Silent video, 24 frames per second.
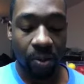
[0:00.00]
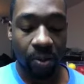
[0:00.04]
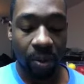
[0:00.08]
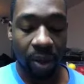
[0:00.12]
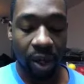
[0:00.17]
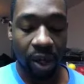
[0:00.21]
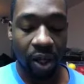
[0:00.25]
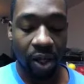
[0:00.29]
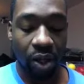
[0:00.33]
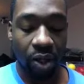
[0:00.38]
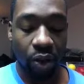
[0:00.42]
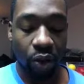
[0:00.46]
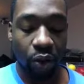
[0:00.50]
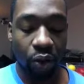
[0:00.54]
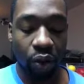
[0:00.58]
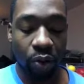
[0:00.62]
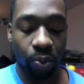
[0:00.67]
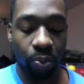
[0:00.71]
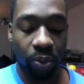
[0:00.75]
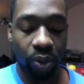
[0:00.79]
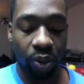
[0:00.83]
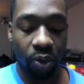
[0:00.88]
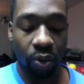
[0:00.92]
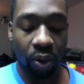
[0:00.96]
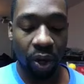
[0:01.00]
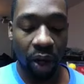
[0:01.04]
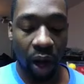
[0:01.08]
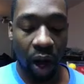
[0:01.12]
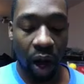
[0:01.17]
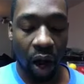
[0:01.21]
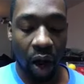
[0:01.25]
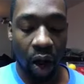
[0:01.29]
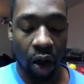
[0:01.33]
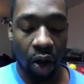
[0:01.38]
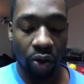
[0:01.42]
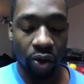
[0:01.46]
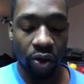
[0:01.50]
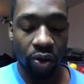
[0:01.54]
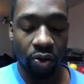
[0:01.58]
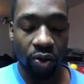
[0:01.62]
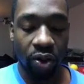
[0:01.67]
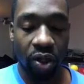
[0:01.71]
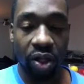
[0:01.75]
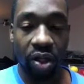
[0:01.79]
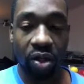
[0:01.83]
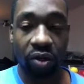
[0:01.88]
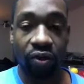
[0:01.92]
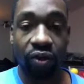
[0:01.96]
may he equip you with all you
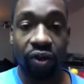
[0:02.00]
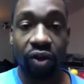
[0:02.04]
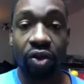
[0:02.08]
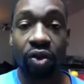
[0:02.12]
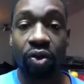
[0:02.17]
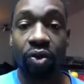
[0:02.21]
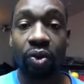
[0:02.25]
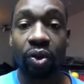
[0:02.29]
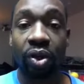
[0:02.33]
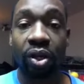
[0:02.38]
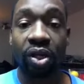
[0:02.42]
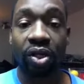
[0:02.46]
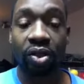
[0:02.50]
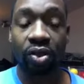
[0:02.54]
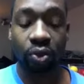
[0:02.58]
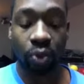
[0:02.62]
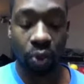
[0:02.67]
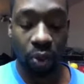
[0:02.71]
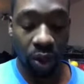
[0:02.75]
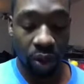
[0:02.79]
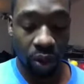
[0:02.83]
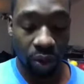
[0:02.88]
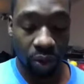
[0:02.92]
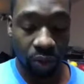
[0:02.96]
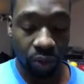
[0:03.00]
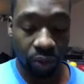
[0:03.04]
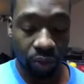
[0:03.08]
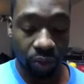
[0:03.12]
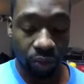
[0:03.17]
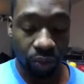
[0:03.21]
need for doing his will.